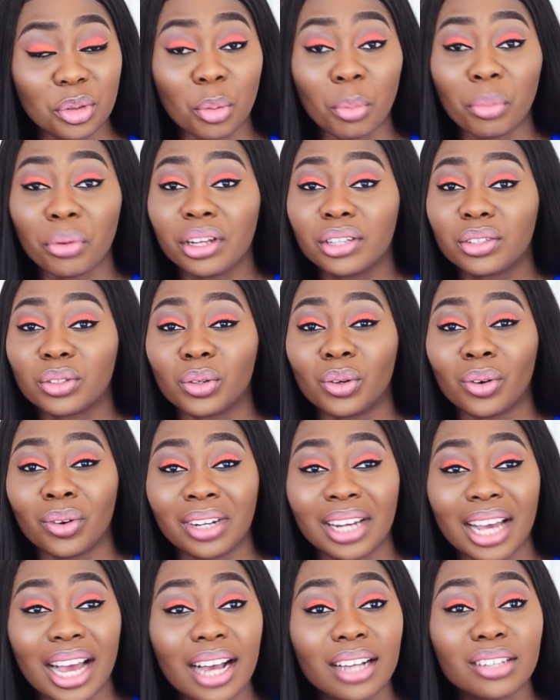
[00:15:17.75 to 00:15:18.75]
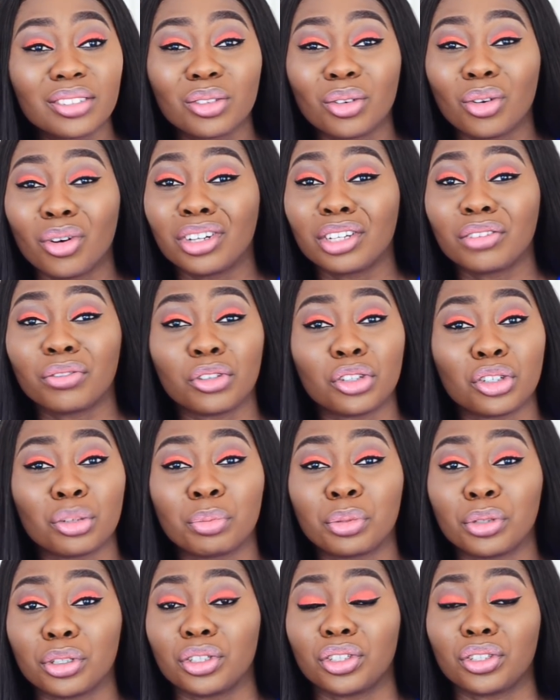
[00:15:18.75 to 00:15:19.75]
You pray to God, ask God if you
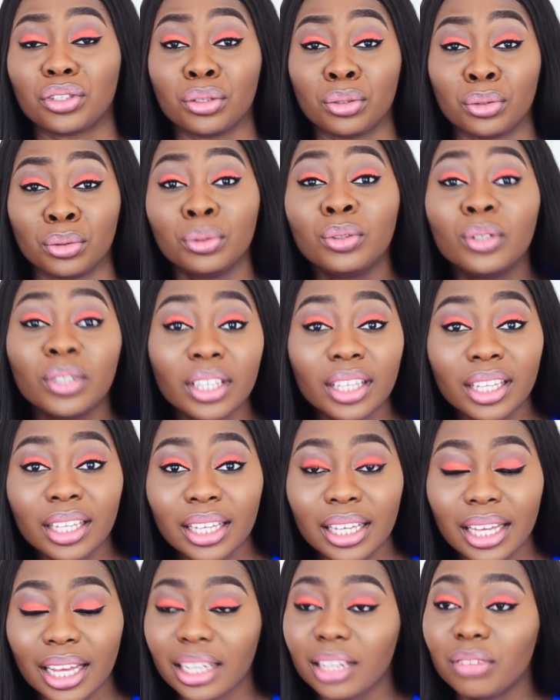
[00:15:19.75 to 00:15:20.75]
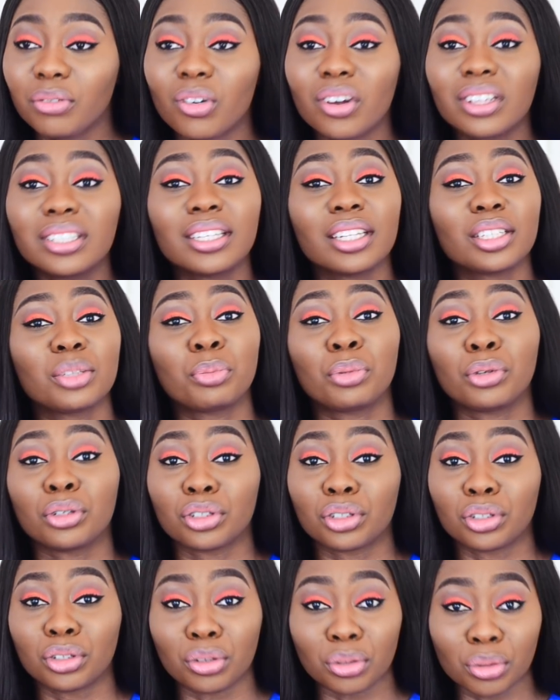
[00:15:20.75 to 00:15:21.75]
should pursue. And if God says
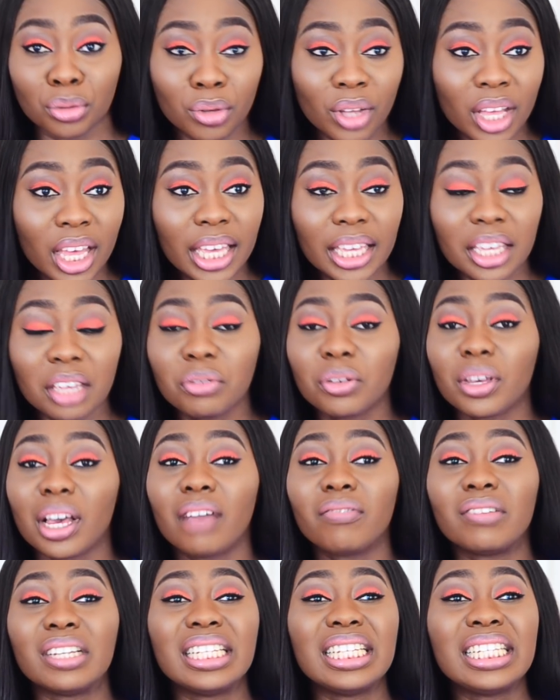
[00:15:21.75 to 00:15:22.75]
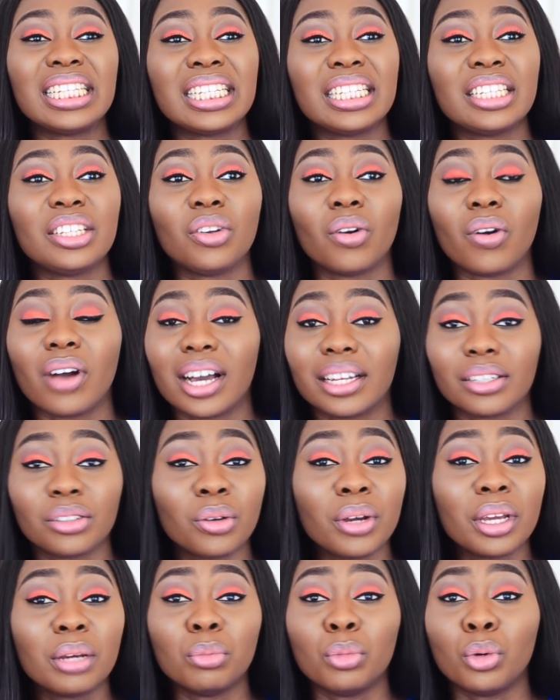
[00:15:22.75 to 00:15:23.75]
pursue, if you have a leading in your heart,
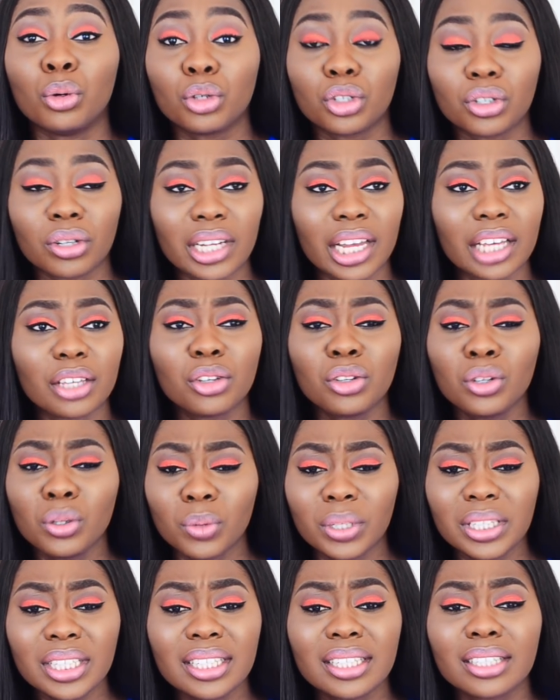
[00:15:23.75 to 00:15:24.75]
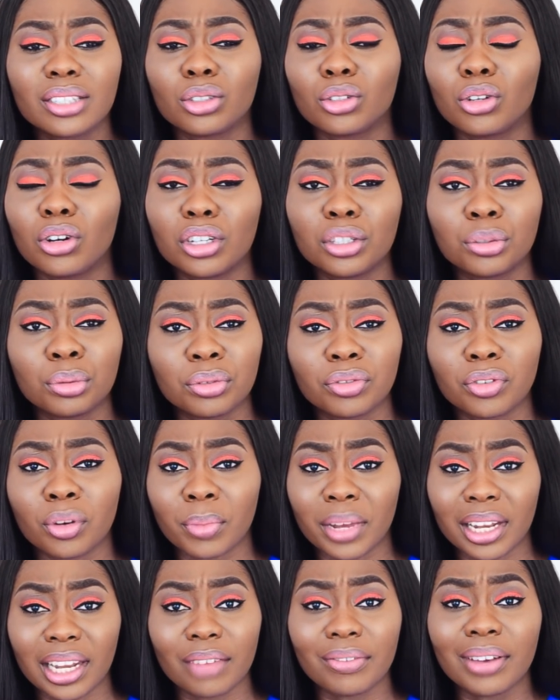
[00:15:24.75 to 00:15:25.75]
not emotion, like, you know what, this is God's will for
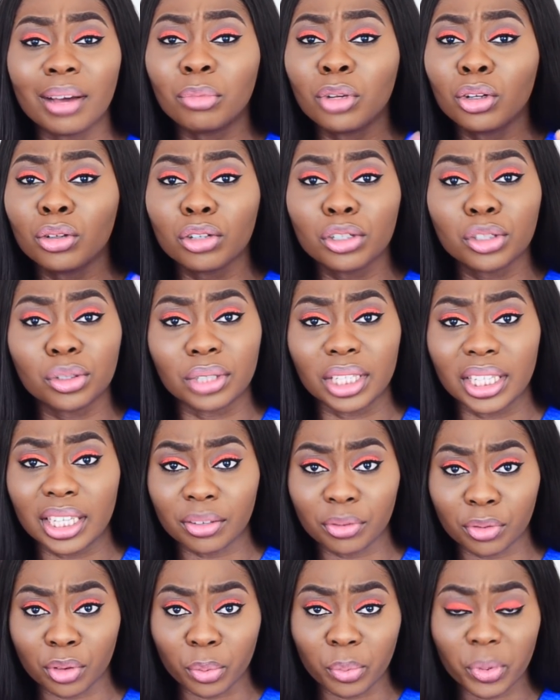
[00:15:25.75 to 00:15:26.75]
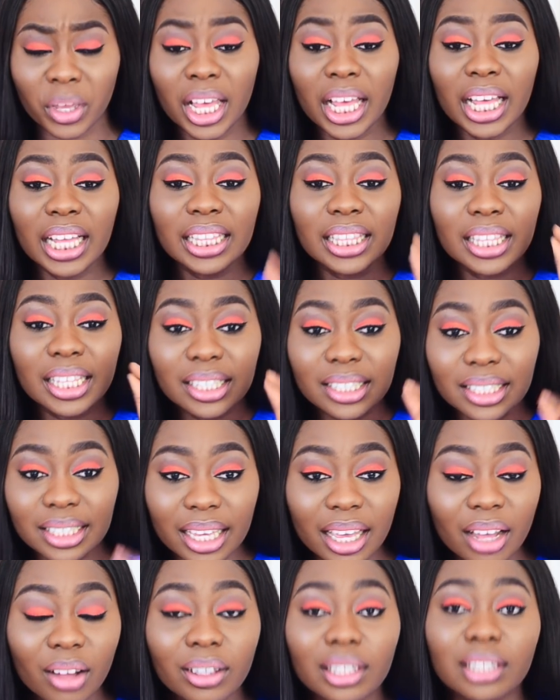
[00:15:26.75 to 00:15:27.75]
my life, I'm not going to give up. This
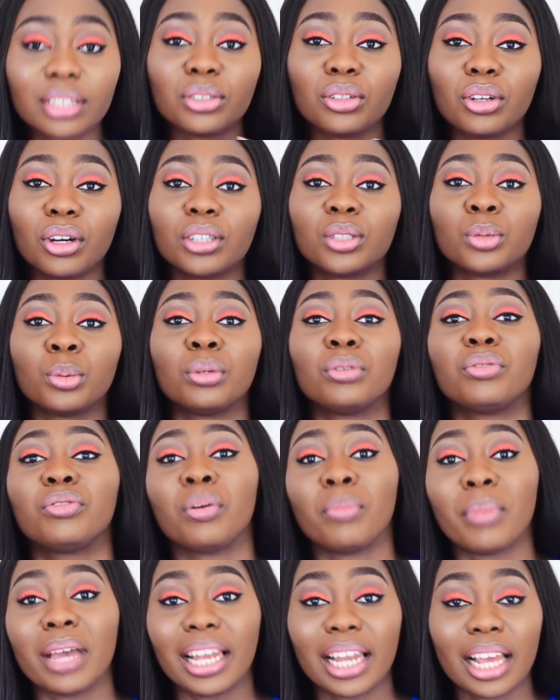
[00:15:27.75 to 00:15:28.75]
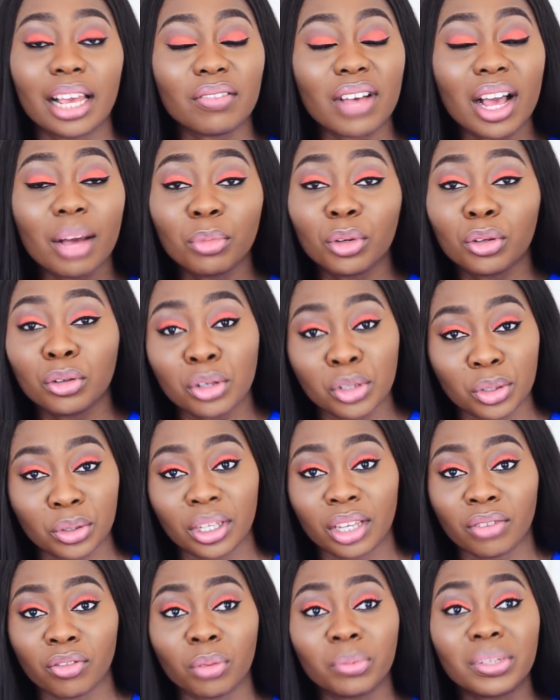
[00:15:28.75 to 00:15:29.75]
girl is God's will for my life, I'm not going to
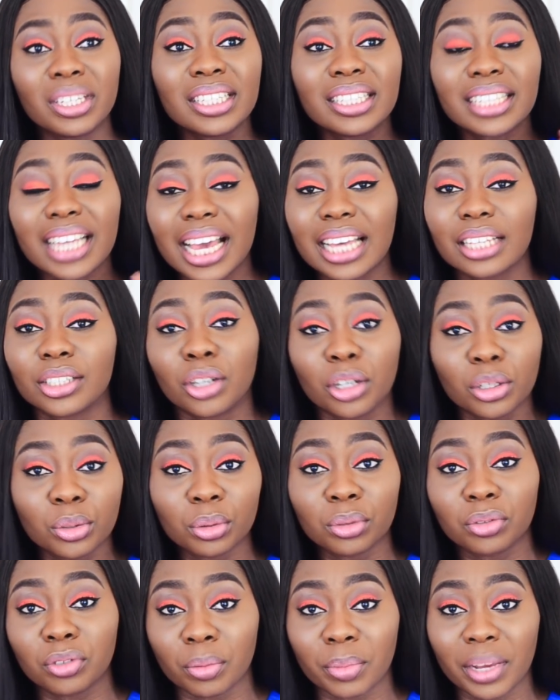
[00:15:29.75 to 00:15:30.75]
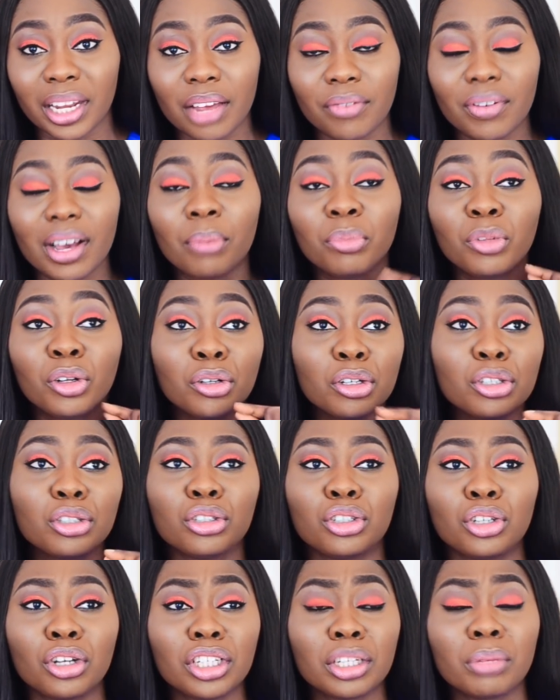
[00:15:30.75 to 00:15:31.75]
give up. This guy is God's will for my life, I'm not going
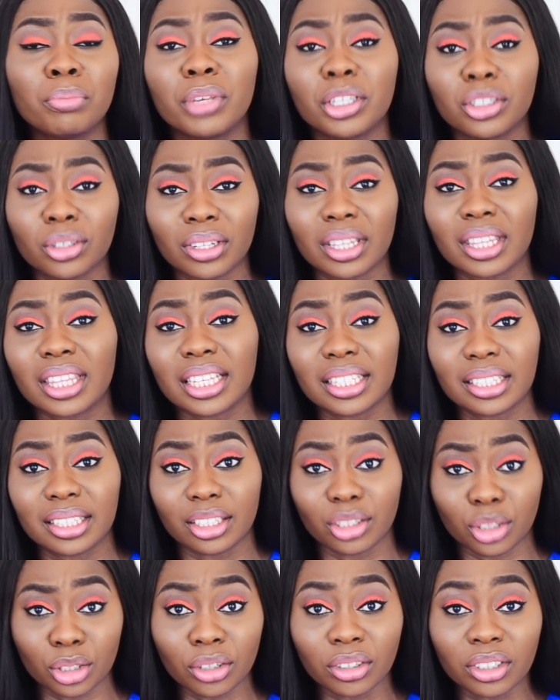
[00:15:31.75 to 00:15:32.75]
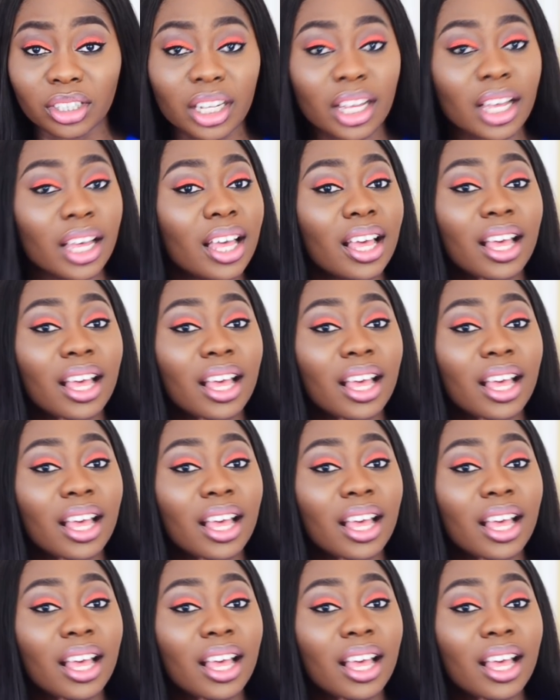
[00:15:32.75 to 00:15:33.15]
to judge him based on the things he's done.